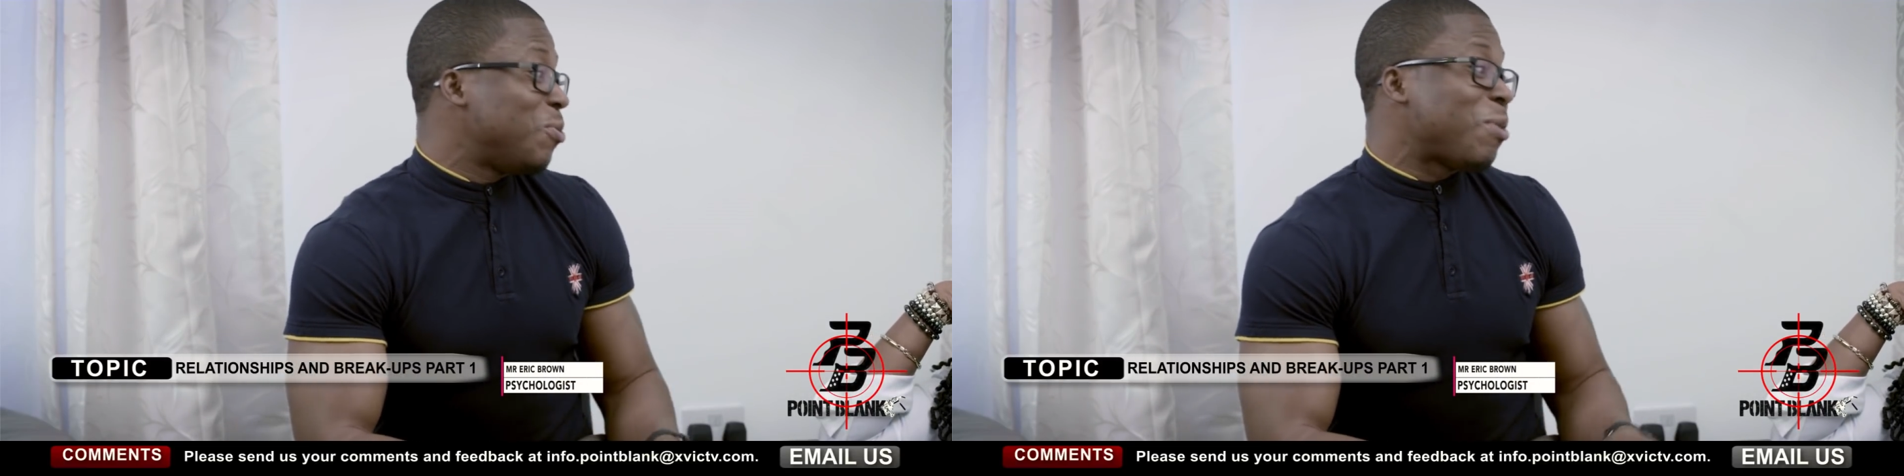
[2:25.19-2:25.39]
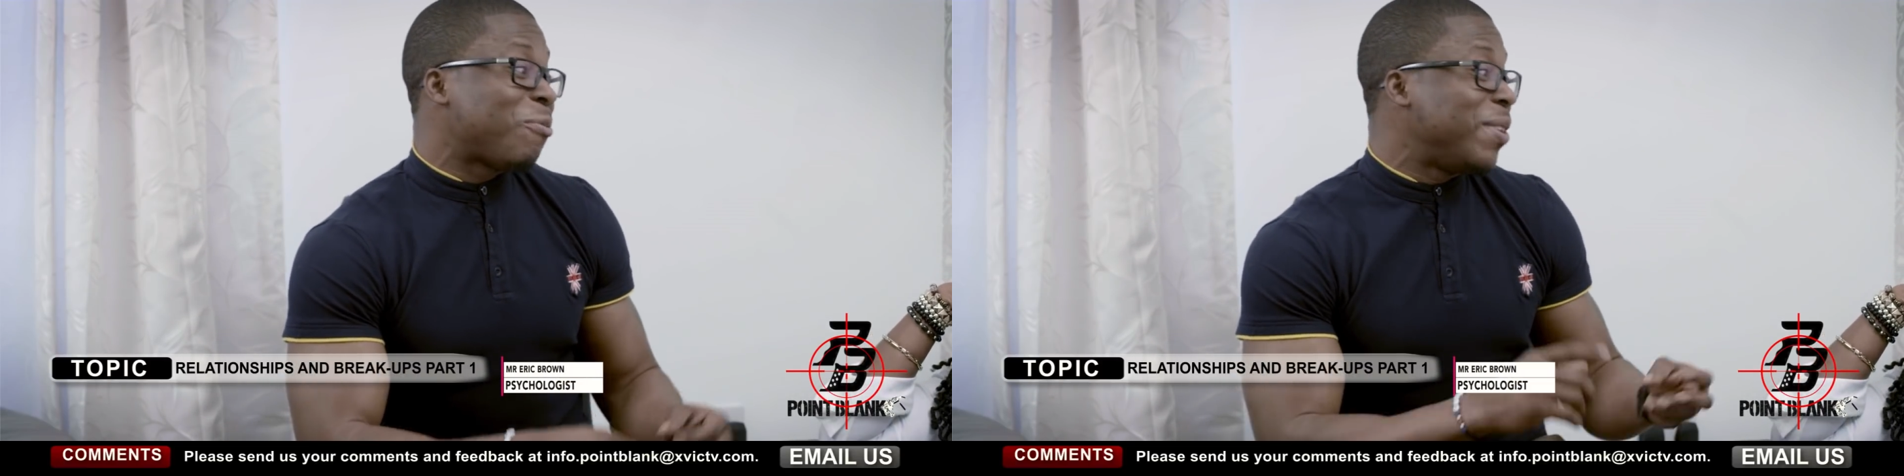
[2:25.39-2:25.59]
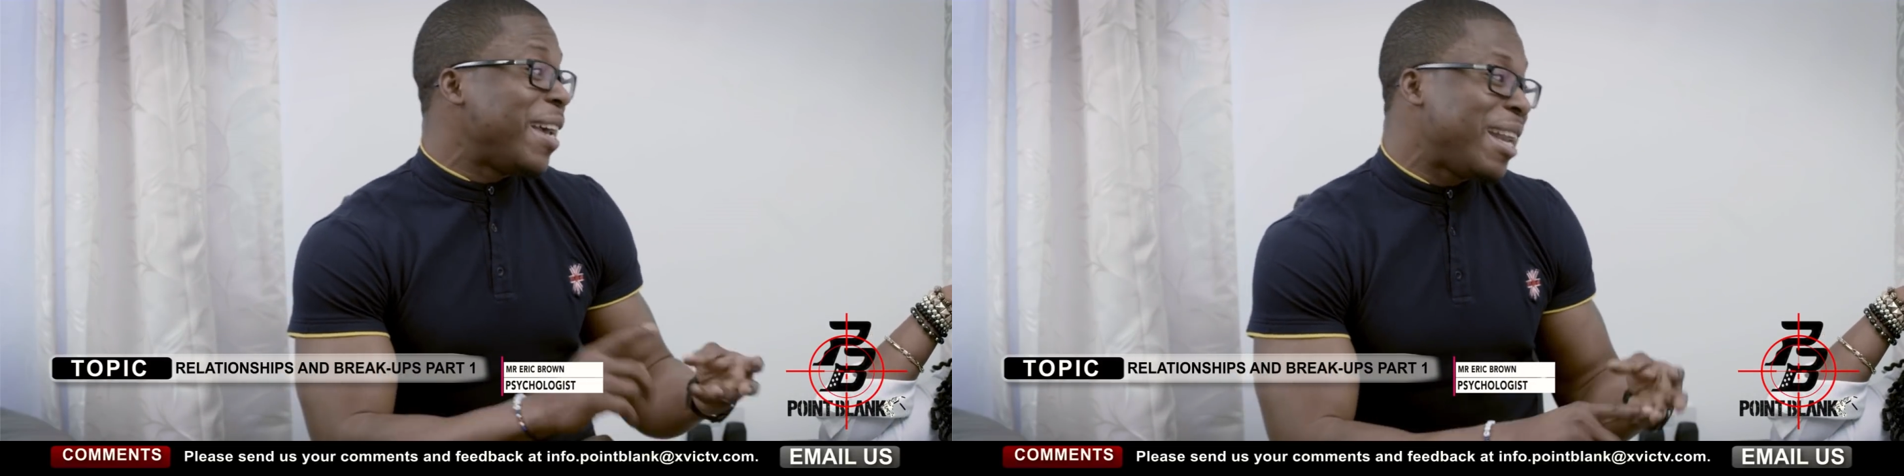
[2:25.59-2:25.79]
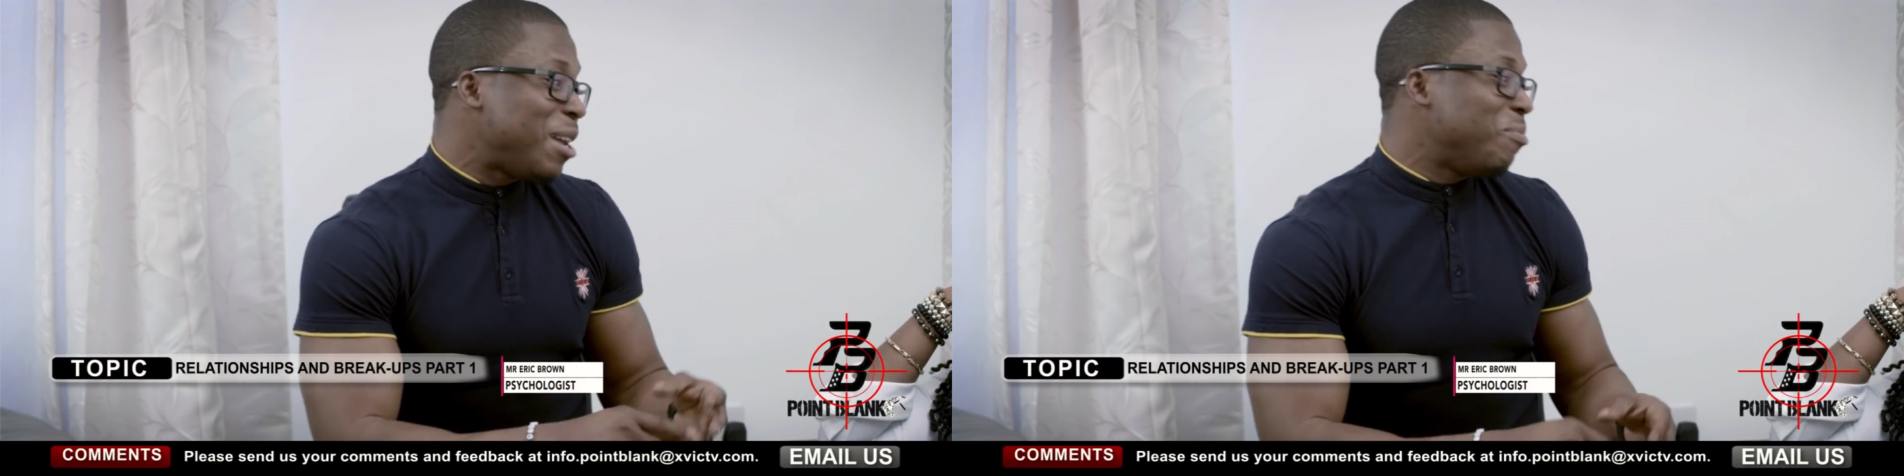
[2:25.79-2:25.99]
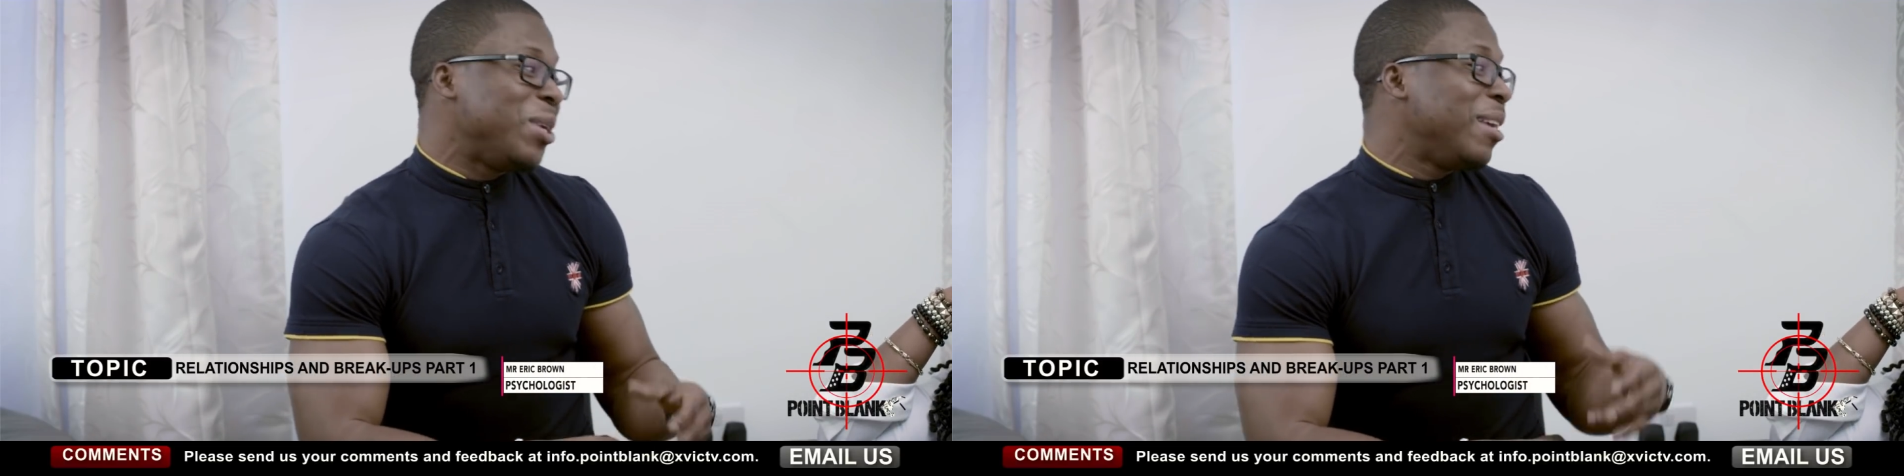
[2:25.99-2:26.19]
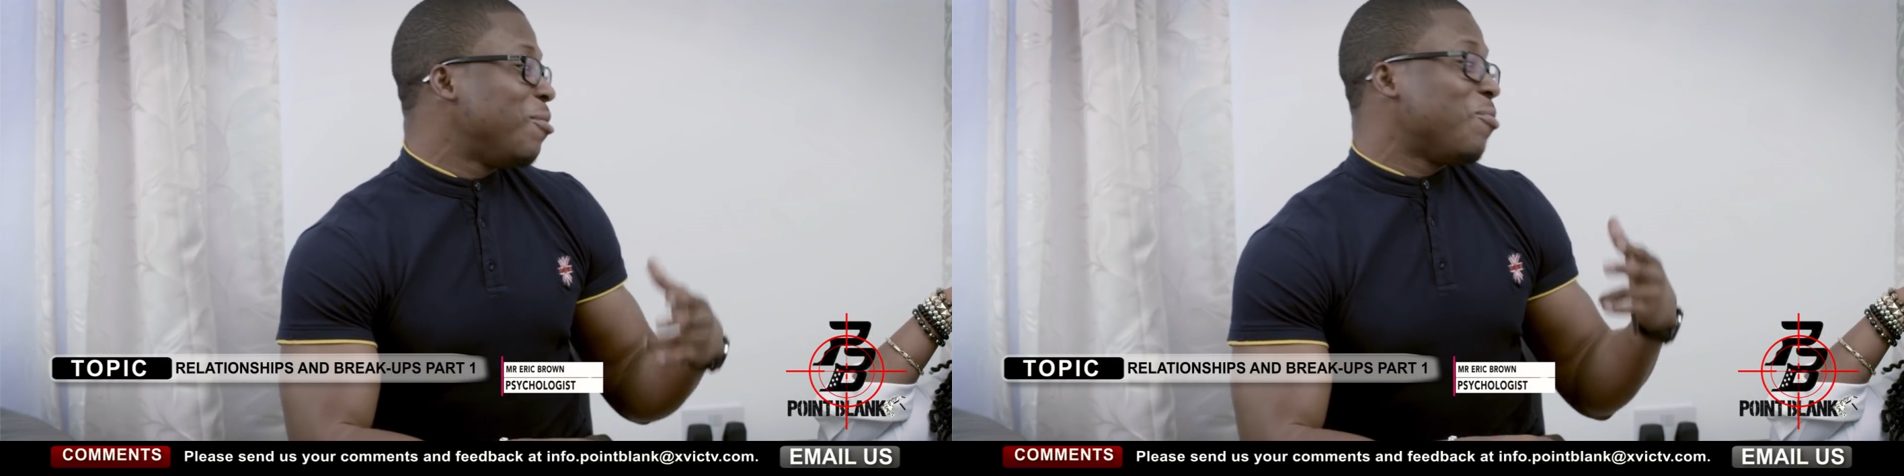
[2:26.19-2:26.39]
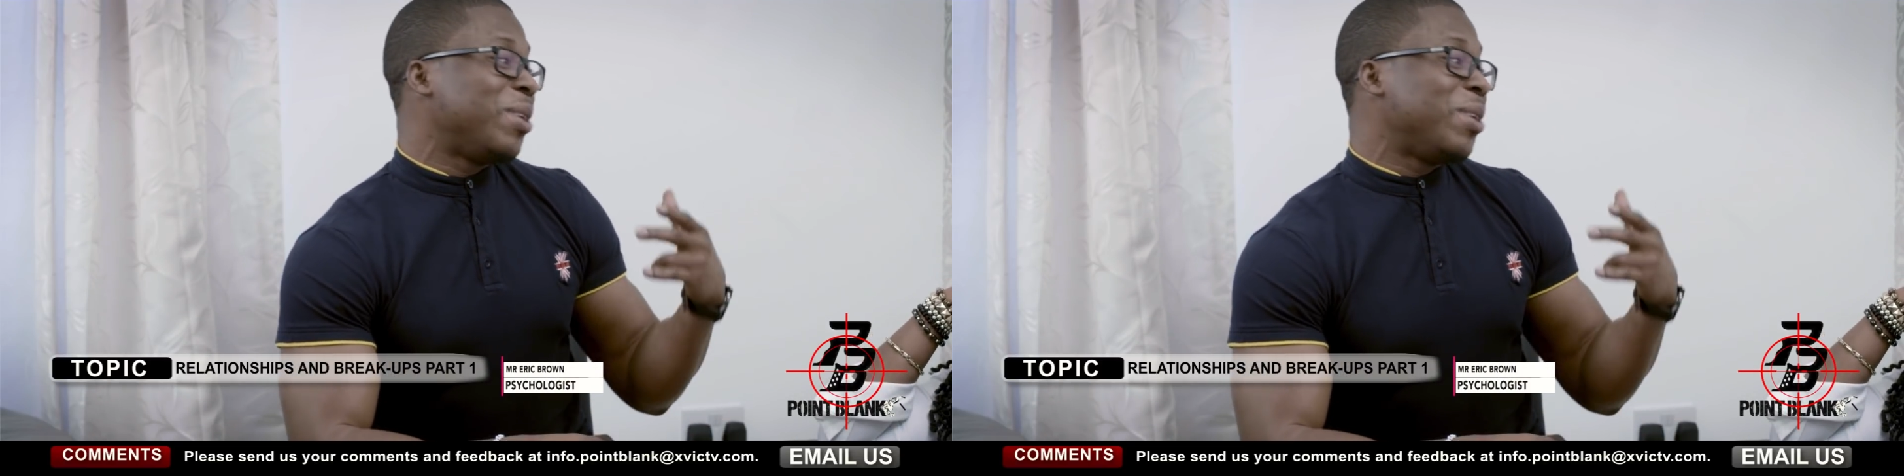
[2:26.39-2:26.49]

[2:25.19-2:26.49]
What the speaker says: You have dated, be